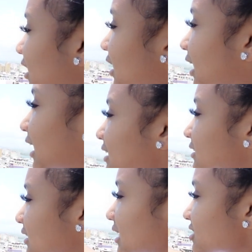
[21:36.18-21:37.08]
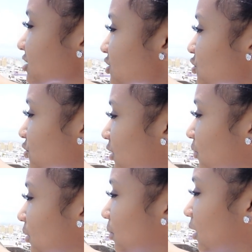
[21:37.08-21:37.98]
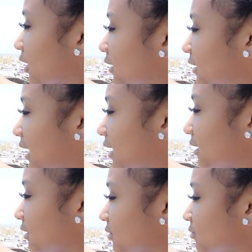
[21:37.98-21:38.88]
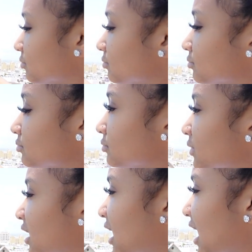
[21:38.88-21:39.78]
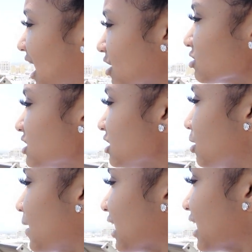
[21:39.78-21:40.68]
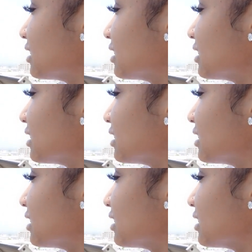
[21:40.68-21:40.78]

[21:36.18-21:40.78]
And I guess that's the street we walk down. I don't see nobody